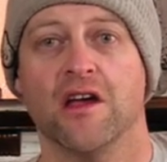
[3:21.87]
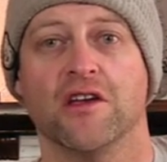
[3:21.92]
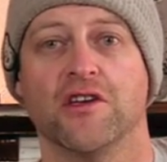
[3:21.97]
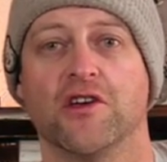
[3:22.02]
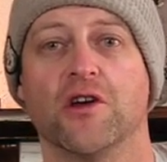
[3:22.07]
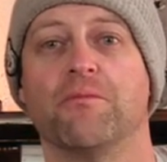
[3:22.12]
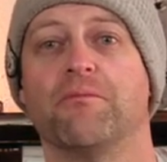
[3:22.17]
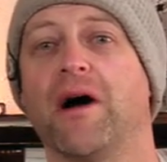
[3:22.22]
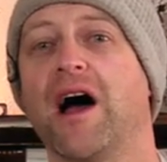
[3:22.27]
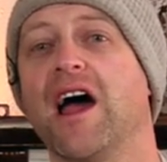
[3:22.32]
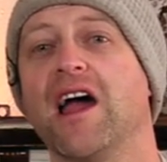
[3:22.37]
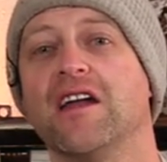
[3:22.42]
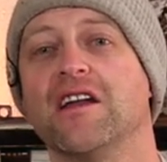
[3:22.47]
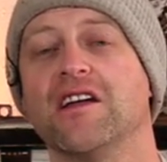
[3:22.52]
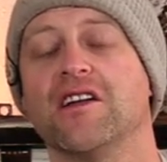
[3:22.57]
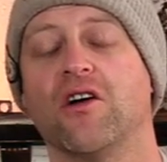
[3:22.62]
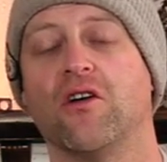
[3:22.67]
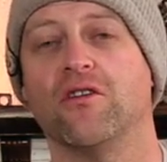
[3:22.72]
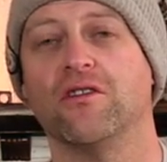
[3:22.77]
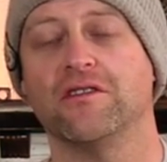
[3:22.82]
You're buying
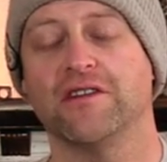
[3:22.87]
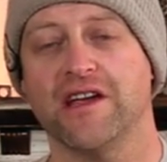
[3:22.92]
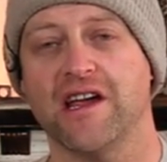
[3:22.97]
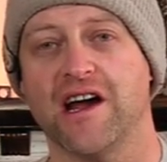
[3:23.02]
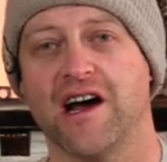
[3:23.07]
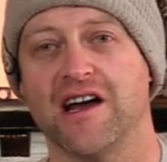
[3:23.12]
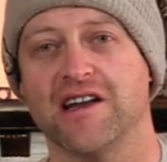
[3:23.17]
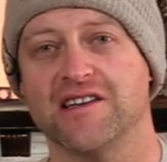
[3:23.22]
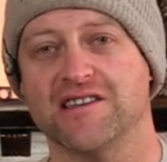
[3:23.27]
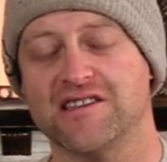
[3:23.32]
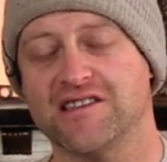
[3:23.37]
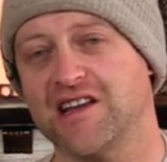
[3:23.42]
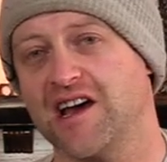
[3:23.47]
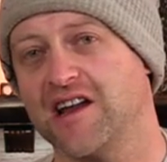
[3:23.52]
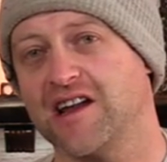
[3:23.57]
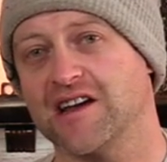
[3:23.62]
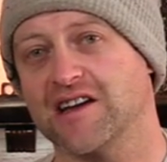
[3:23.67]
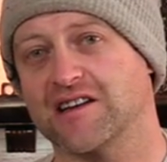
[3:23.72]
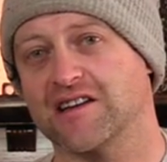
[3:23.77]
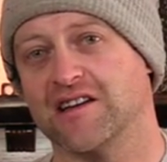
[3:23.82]
it only on
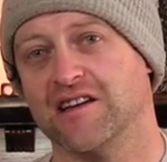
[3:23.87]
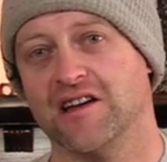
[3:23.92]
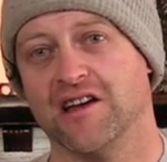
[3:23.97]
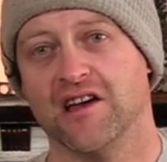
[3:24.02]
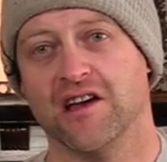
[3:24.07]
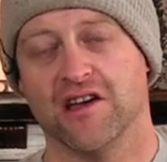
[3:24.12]
aesthetic.